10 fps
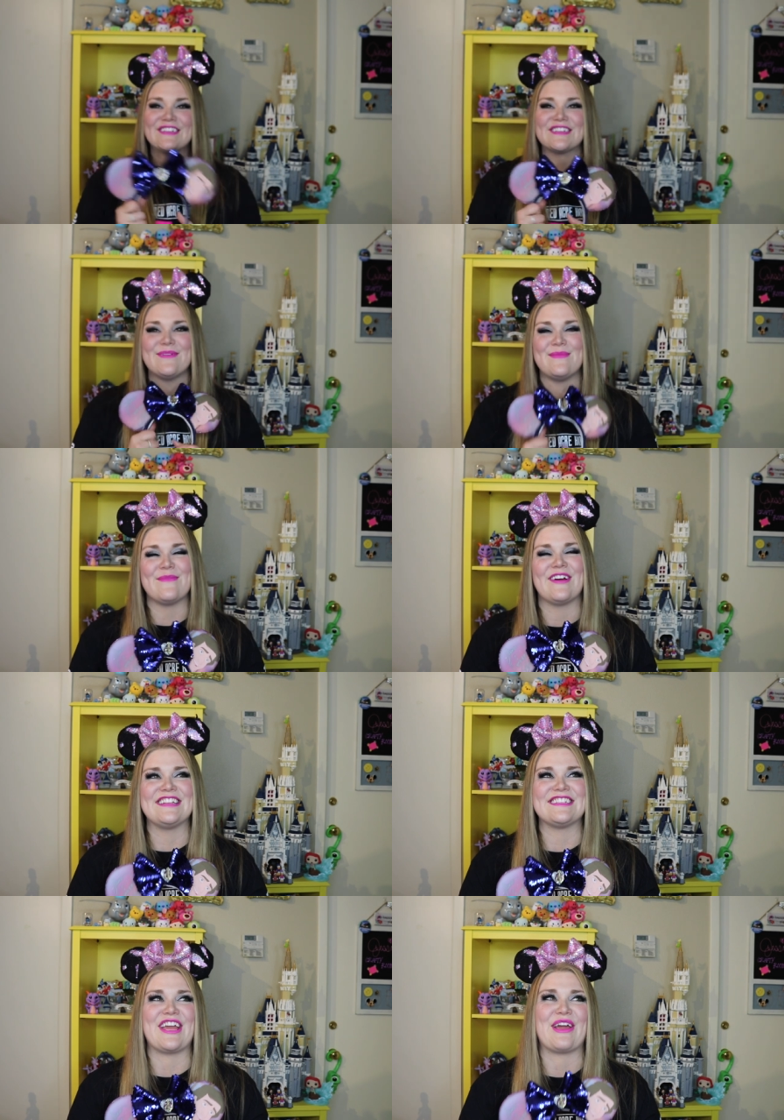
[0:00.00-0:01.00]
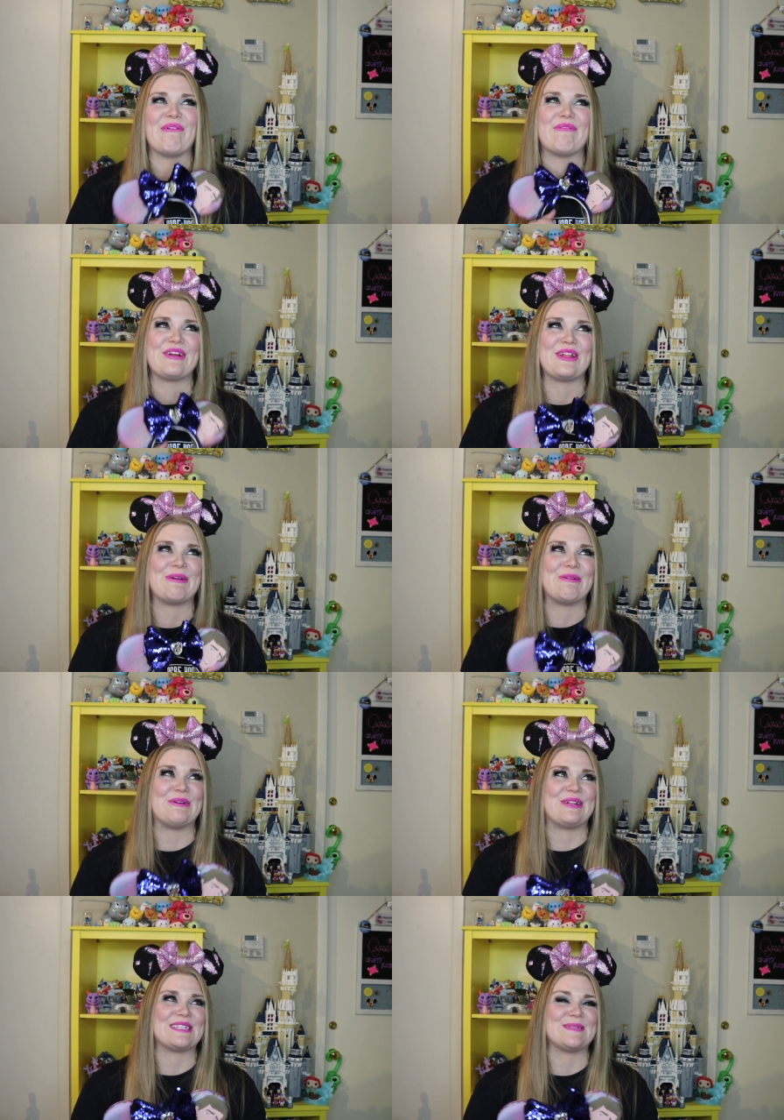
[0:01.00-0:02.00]
just commemorates like a really
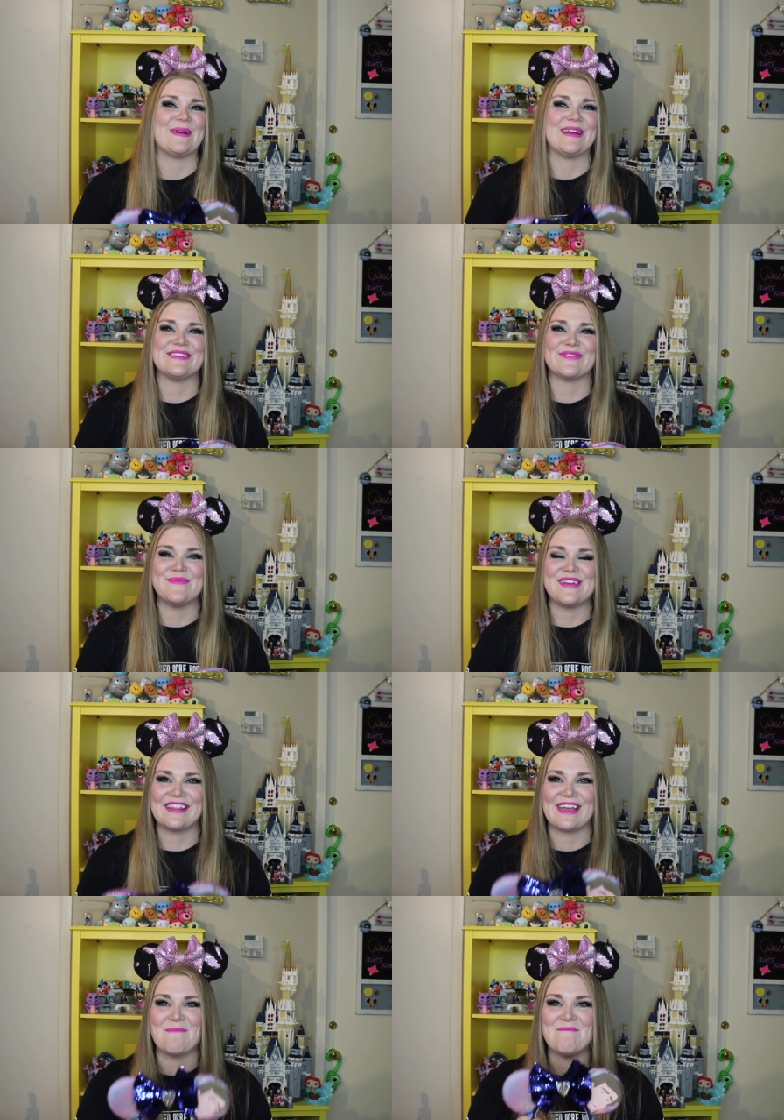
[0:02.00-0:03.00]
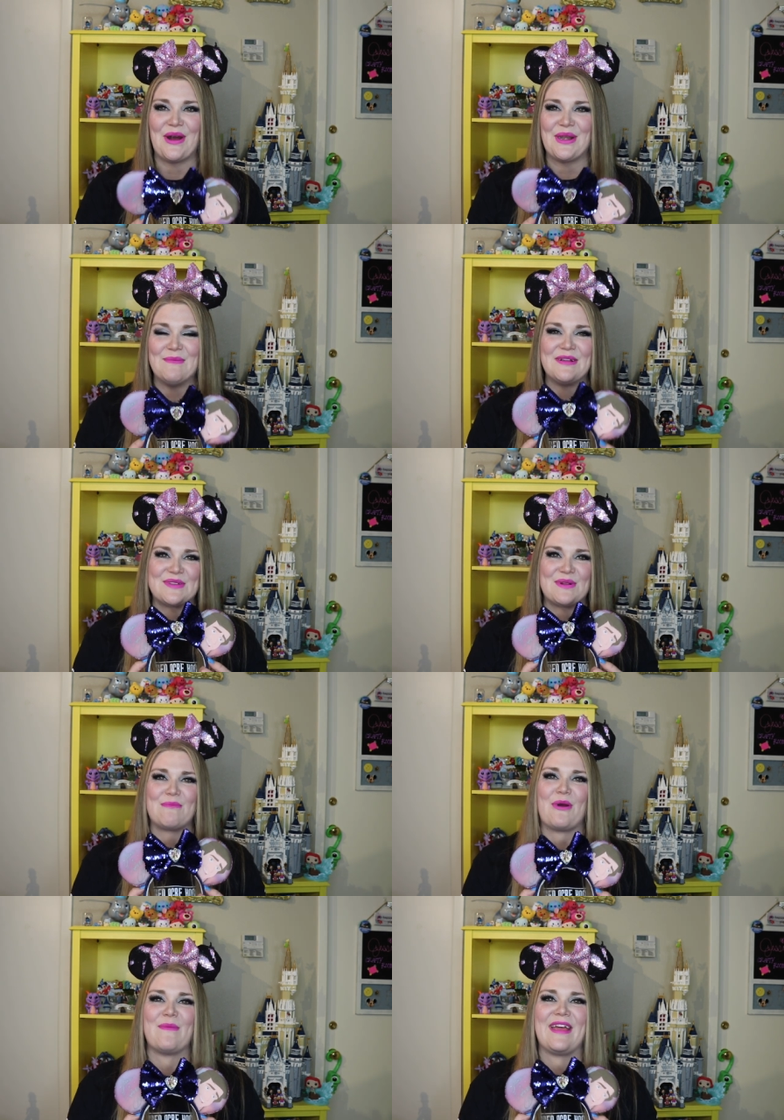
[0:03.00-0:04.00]
cool experience for me and like a monumental
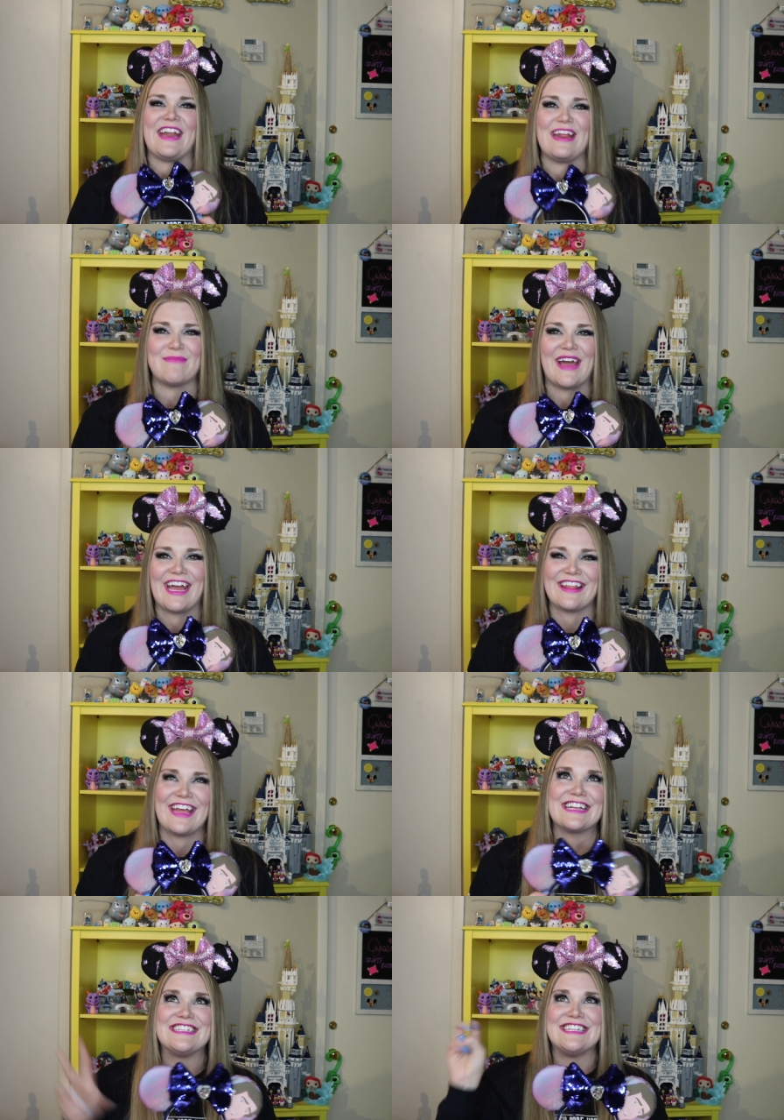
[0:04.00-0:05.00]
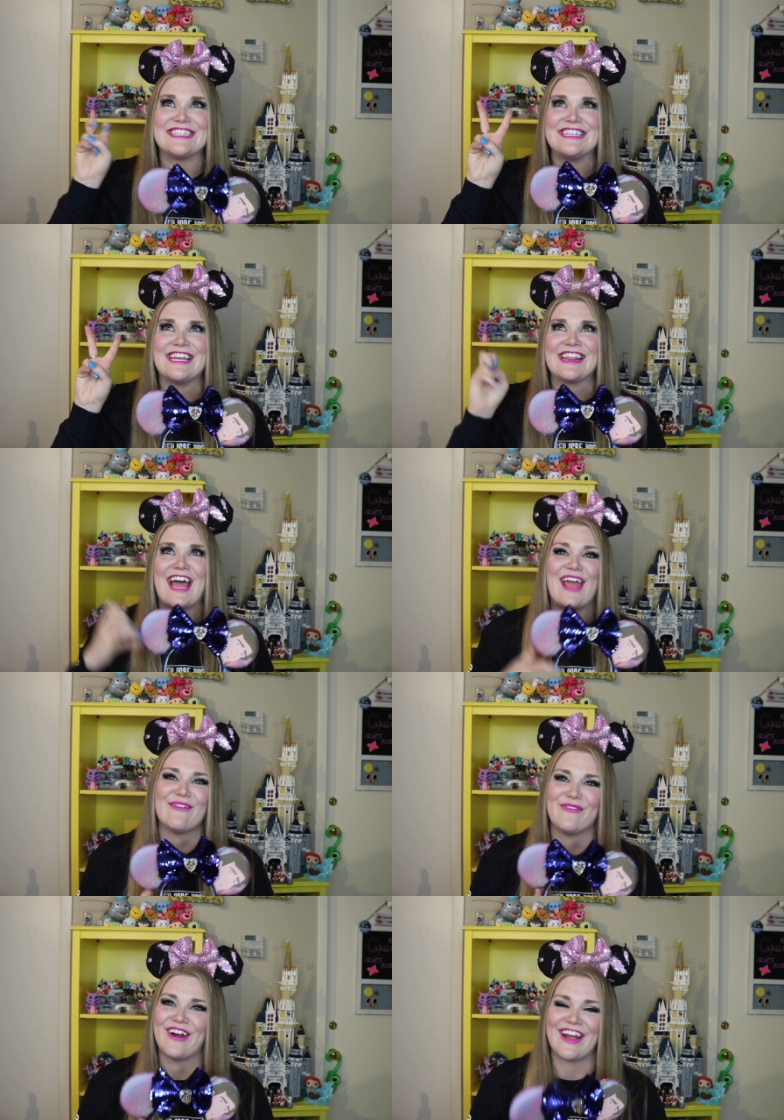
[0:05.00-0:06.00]
moment in my like Disney
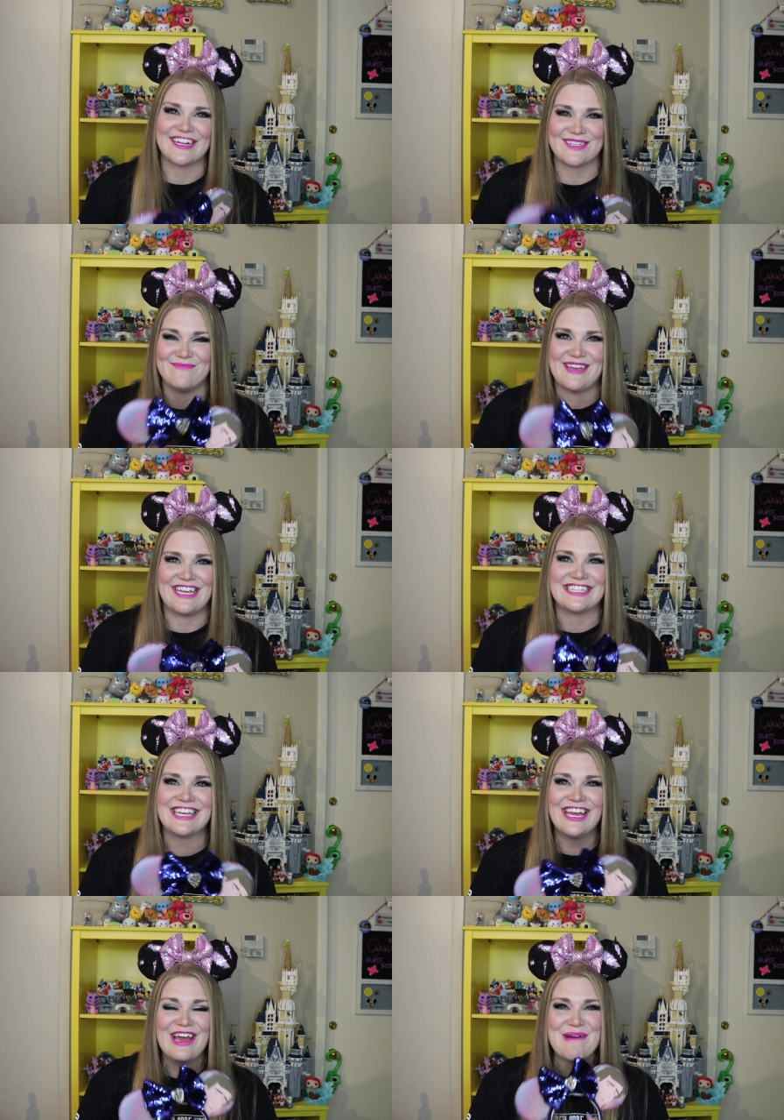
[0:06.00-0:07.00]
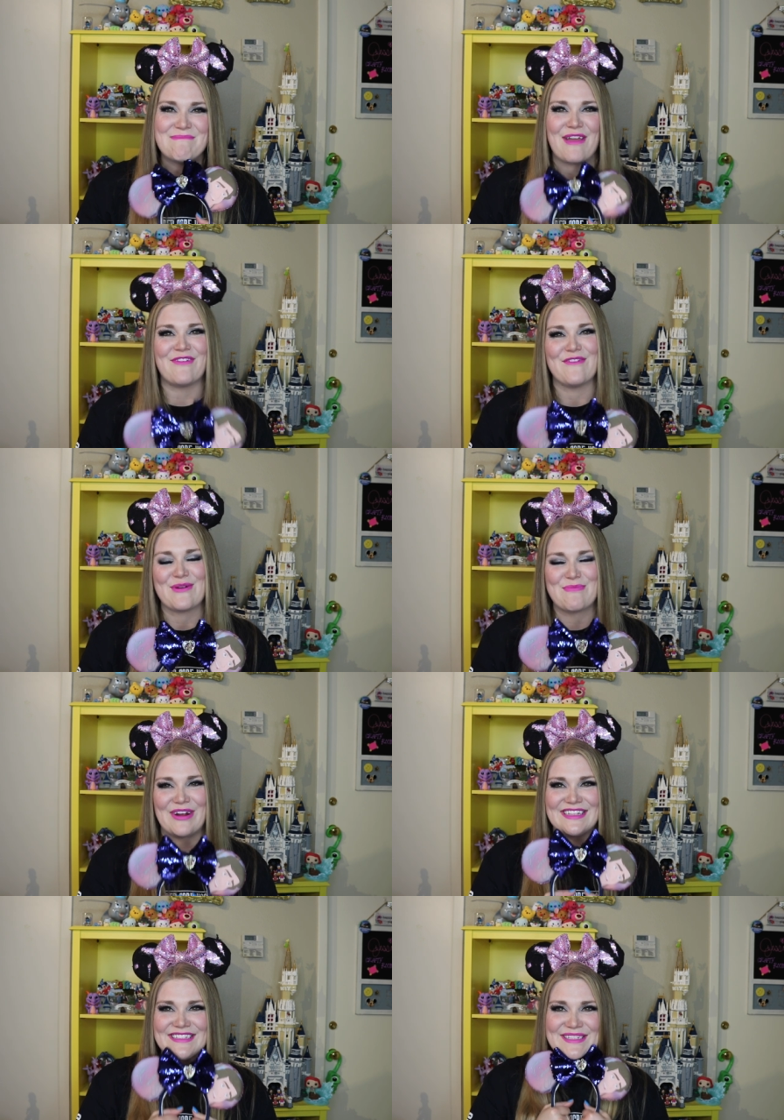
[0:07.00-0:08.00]
life where I got to meet my favorite
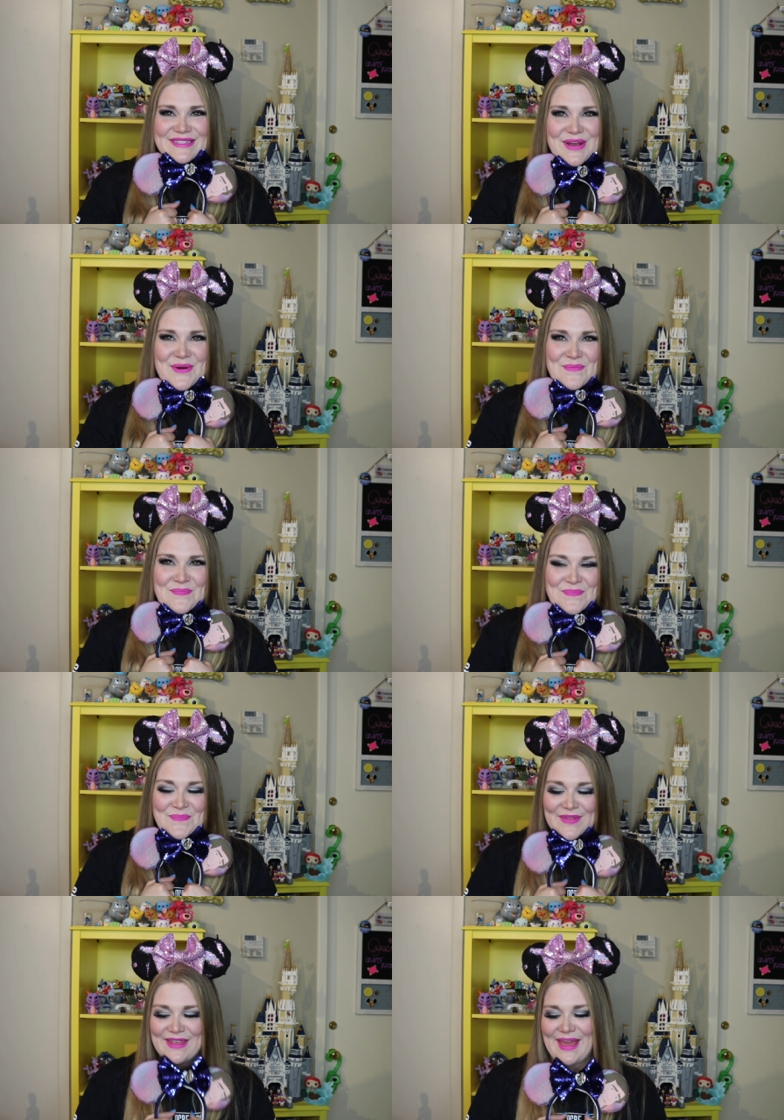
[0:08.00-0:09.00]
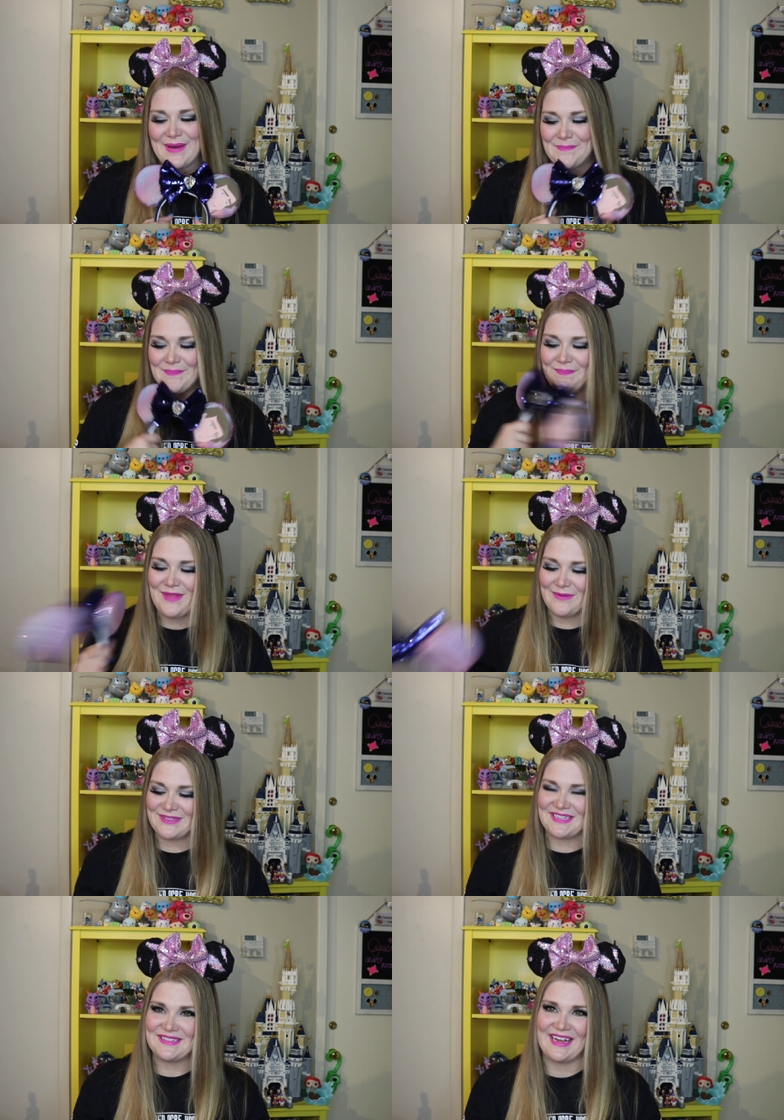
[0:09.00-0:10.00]
prince. So yeah, that
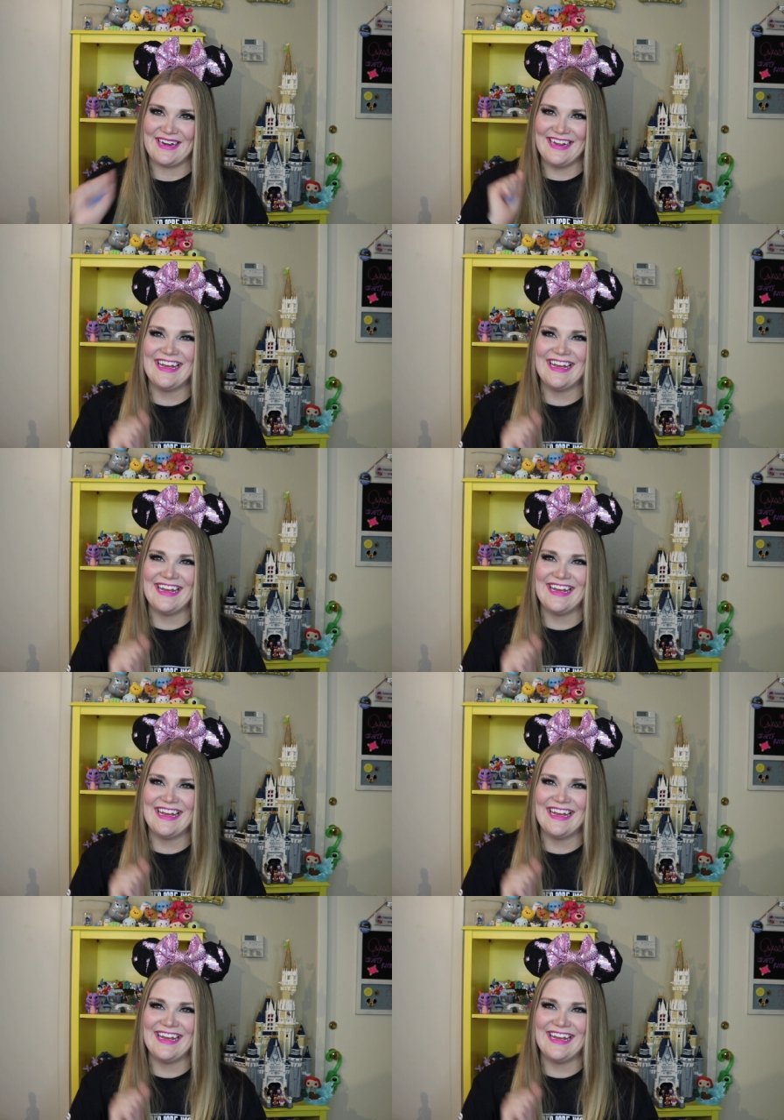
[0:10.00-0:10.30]
was exciting.